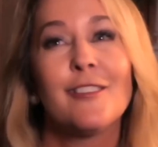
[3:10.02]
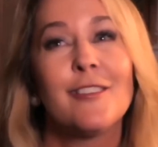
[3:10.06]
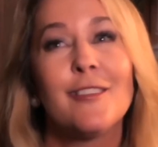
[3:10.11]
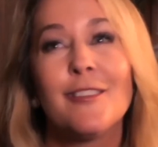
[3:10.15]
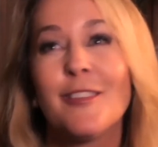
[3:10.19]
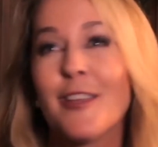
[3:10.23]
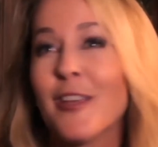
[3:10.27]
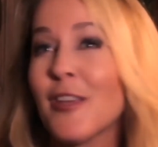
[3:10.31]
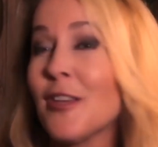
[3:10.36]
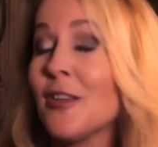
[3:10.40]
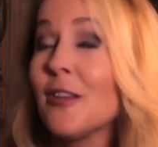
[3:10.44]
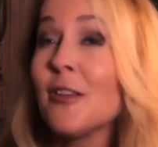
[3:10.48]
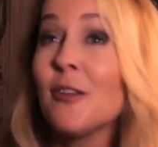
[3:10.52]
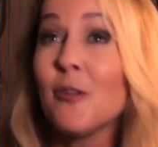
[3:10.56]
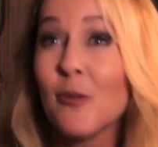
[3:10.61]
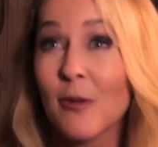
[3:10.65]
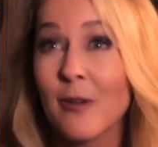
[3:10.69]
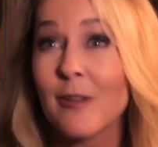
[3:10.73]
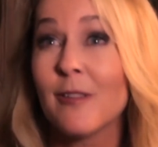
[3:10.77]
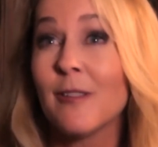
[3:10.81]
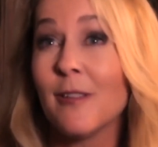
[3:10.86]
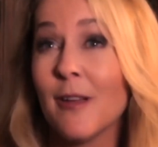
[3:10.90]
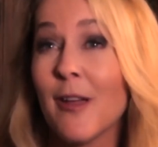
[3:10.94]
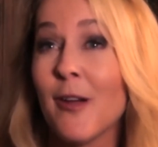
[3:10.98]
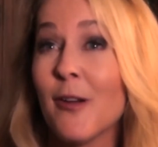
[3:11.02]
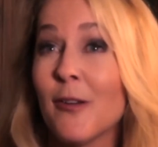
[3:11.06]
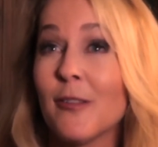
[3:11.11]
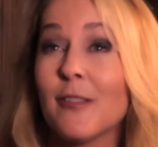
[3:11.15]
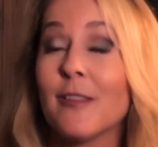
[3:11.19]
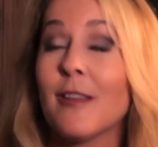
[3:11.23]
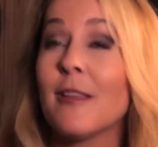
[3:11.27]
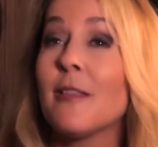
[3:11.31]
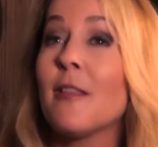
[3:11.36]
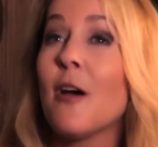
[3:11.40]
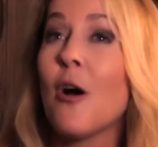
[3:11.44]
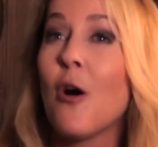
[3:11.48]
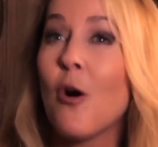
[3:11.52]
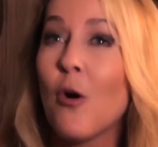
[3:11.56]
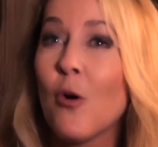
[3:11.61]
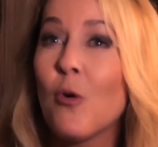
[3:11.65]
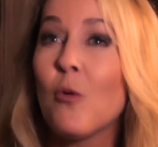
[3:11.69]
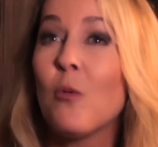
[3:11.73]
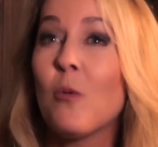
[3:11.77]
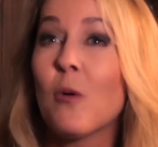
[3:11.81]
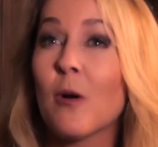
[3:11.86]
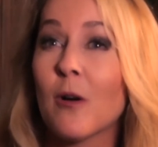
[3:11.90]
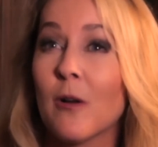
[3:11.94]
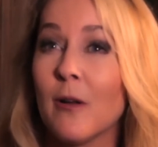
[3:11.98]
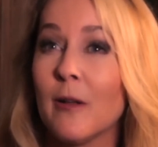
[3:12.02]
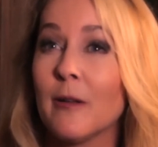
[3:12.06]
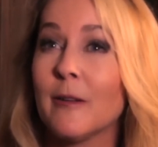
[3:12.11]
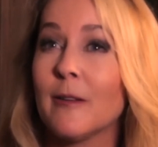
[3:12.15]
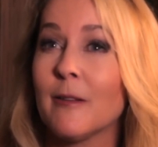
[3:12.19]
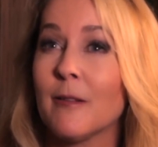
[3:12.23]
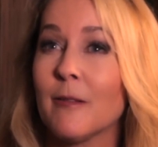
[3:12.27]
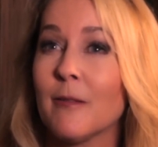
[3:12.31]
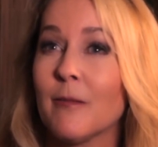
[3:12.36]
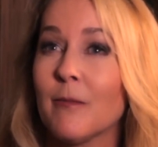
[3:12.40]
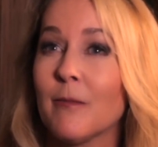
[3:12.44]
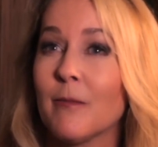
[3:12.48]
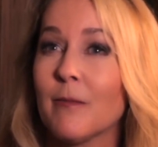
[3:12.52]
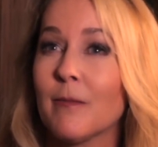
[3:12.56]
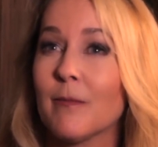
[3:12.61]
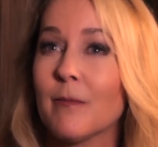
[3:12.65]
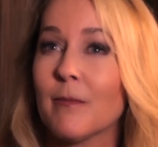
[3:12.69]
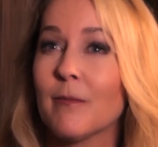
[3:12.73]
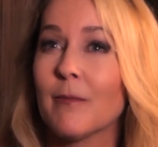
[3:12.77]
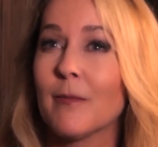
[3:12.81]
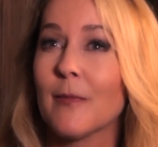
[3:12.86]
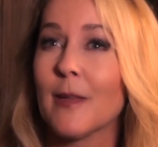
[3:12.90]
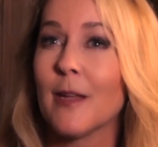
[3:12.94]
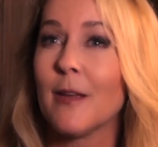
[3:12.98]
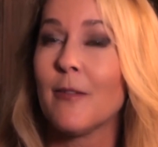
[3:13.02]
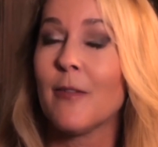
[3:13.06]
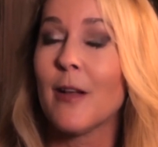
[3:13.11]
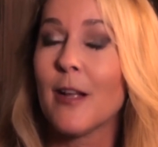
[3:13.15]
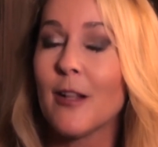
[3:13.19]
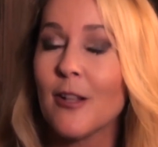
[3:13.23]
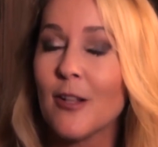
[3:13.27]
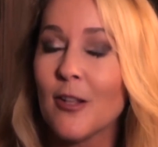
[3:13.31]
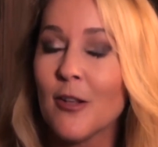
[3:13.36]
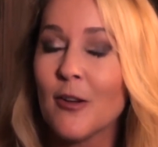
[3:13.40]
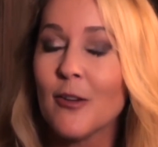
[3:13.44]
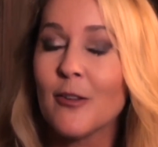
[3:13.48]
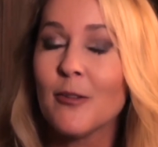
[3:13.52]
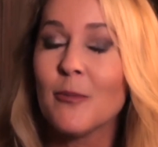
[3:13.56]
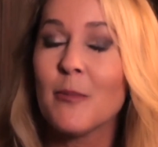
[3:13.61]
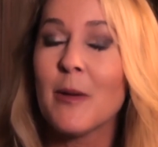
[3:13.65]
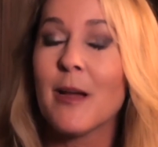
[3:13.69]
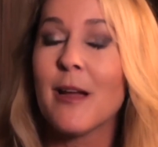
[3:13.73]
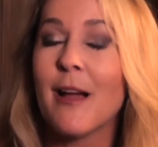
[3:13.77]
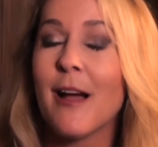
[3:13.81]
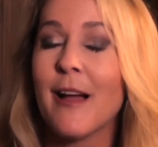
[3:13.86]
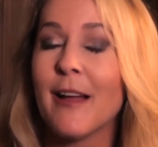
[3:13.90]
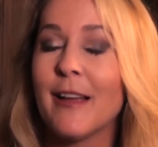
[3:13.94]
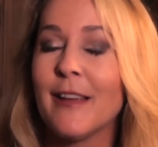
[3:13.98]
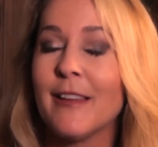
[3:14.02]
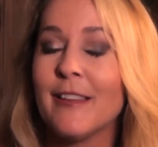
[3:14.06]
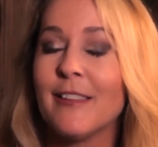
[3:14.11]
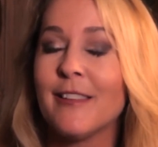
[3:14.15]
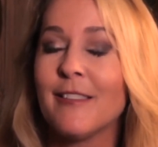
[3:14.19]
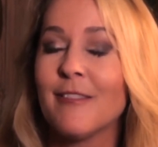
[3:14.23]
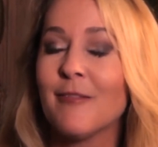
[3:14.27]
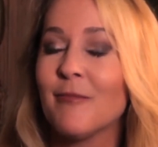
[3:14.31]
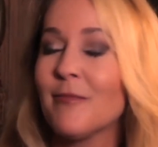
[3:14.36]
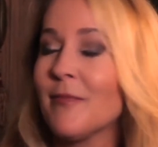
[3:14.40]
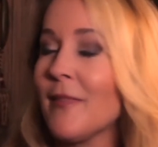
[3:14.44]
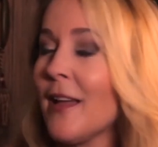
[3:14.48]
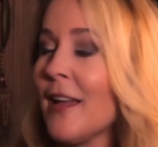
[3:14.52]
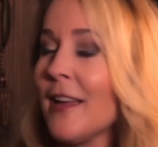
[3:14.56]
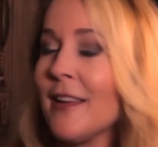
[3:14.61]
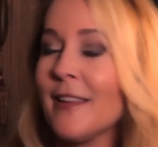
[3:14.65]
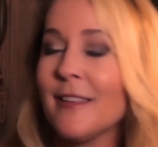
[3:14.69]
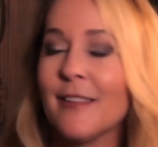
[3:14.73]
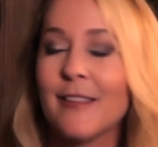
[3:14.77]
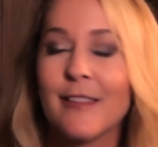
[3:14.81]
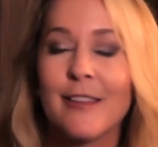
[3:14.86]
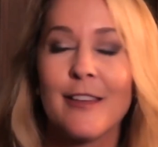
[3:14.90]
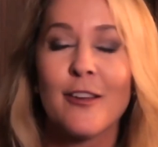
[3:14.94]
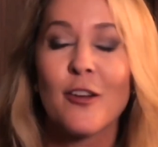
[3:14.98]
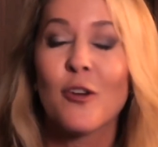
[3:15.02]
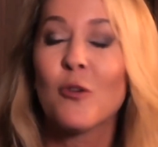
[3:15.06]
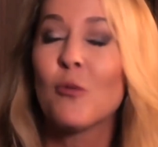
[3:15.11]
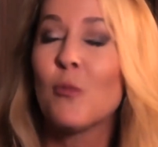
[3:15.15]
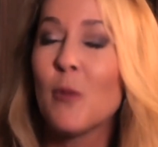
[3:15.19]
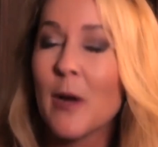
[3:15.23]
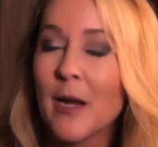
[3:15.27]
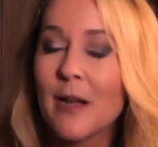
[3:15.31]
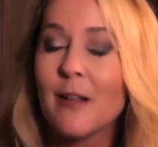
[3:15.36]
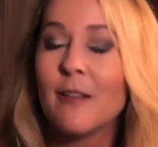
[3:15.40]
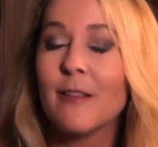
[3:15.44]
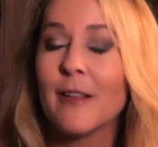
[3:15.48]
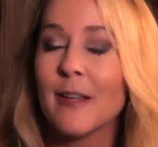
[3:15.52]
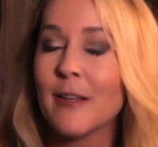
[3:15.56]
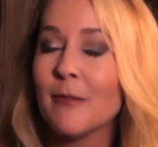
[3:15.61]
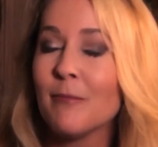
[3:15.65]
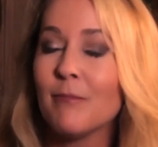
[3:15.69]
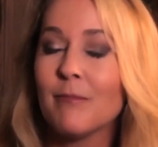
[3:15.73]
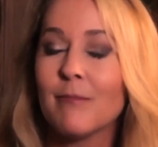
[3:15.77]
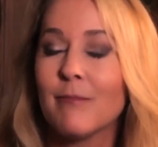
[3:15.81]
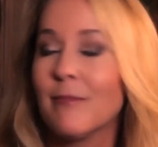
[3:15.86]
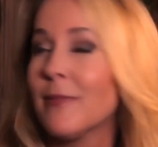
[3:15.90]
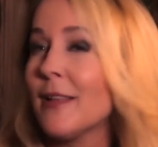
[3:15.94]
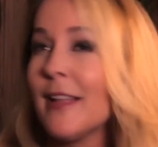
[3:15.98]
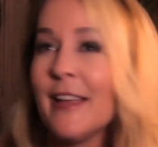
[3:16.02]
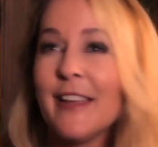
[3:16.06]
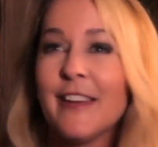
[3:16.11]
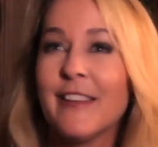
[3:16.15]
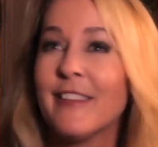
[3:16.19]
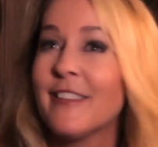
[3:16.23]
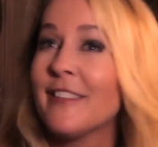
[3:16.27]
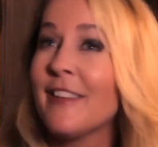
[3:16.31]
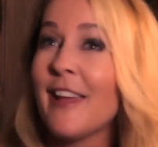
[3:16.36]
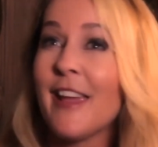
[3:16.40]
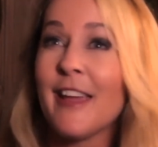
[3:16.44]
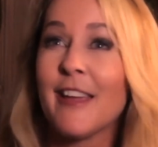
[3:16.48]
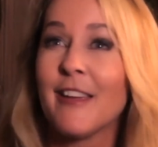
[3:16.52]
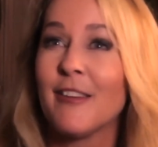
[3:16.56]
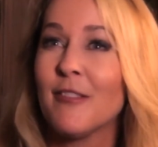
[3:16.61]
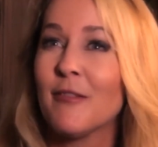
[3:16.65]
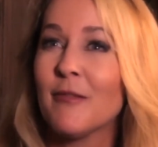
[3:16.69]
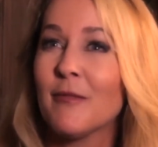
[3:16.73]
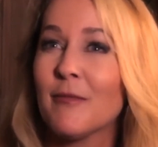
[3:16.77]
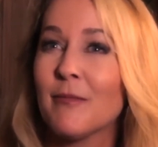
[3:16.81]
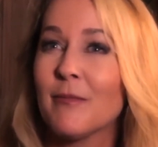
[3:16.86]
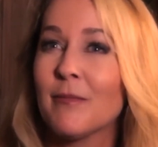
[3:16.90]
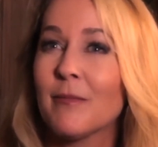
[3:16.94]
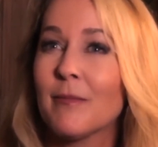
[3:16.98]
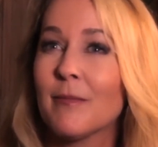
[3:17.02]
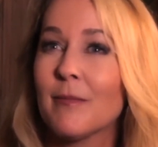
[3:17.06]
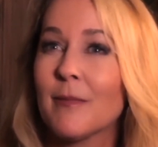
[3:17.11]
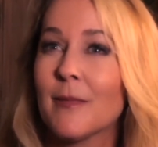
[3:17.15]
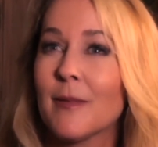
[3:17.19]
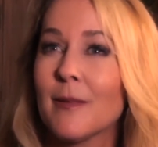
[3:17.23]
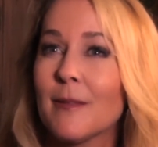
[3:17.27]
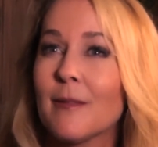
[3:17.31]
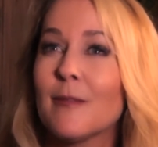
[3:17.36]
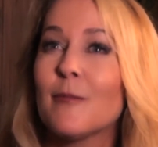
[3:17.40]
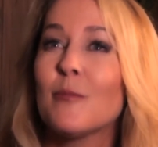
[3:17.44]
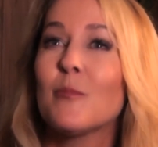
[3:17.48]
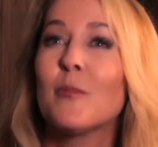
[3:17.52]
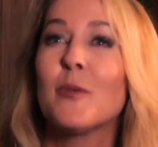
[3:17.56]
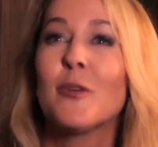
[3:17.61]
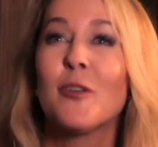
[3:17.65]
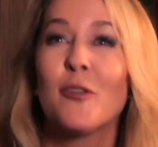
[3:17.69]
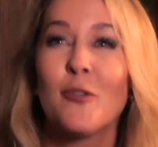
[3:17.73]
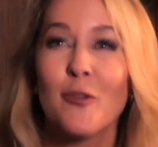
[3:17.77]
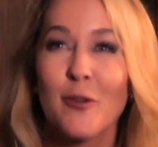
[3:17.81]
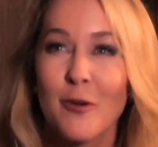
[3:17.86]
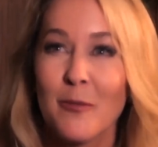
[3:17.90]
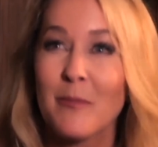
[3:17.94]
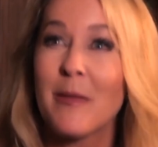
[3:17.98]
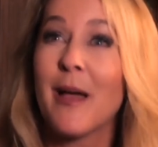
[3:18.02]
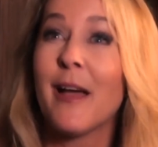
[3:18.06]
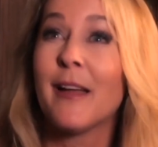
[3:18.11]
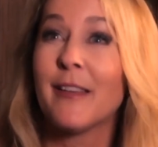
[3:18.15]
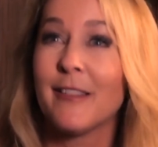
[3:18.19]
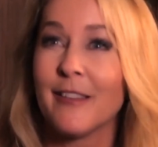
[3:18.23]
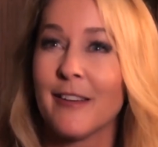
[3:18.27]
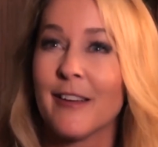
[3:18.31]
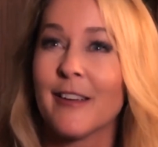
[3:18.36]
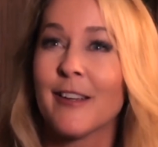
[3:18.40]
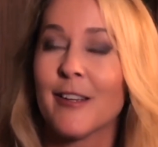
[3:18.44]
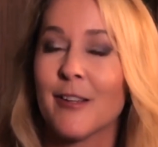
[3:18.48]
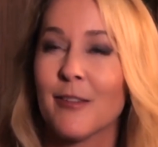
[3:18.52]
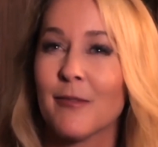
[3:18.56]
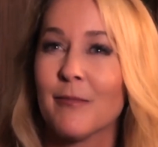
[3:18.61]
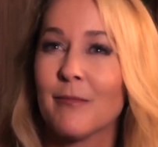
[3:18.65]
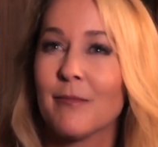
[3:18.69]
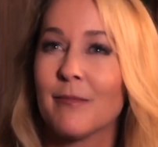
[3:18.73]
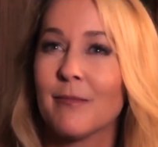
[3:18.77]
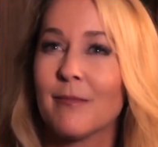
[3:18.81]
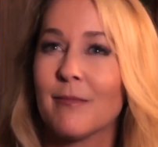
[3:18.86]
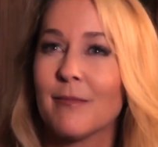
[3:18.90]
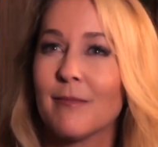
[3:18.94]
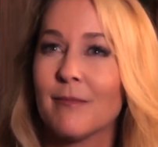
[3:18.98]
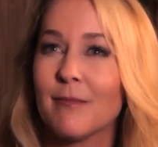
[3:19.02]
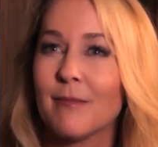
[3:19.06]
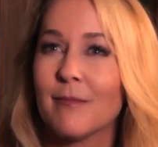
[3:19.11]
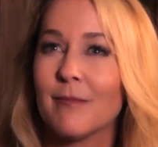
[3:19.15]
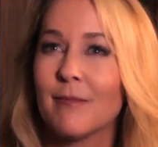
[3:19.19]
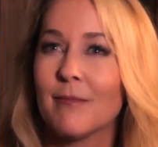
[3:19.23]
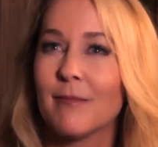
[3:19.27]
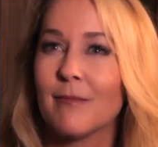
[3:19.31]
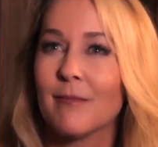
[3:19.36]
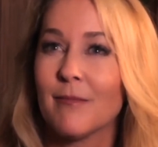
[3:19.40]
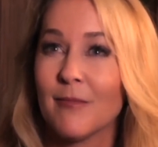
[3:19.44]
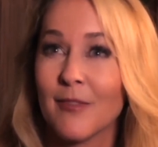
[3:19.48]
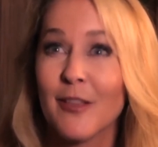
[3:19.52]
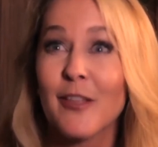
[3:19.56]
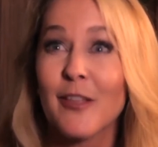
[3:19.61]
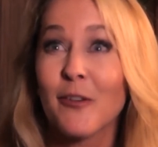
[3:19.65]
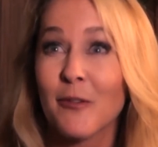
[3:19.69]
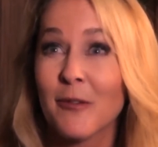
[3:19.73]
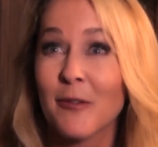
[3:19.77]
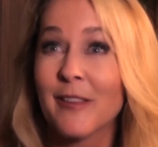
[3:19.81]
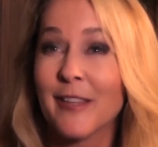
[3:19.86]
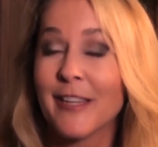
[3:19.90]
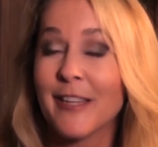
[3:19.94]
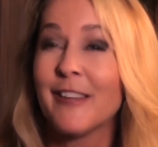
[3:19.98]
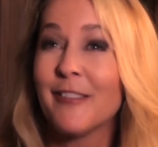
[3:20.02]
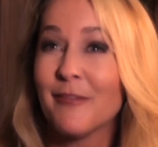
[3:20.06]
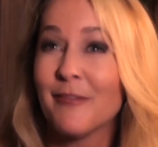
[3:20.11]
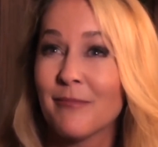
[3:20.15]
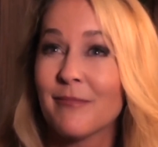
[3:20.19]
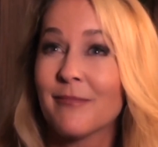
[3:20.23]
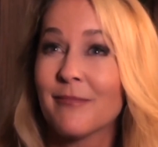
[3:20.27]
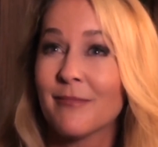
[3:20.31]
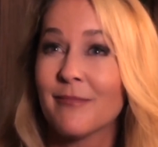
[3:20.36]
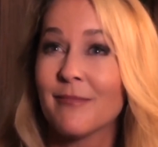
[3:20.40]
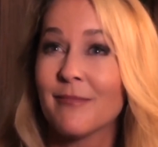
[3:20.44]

She had the cutest nose in the whole world. If I close my eyes, I can see her wiggle it. Plain as day. Pure magic. Literally.